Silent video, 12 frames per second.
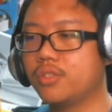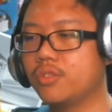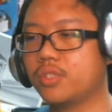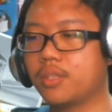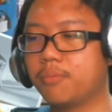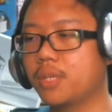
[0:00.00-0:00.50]

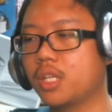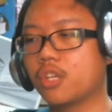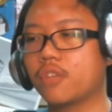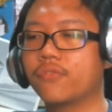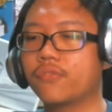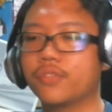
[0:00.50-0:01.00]
submit
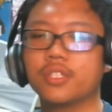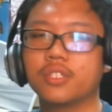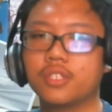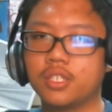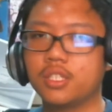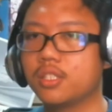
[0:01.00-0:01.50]

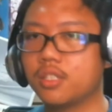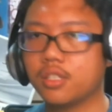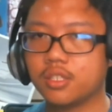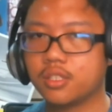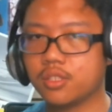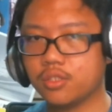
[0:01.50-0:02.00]
fealty
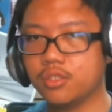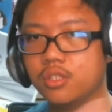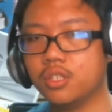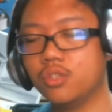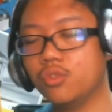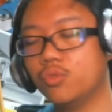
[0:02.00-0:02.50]
to
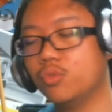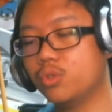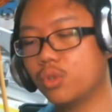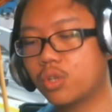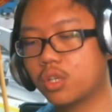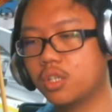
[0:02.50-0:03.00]
the new
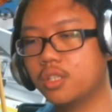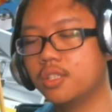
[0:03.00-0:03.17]
Joker,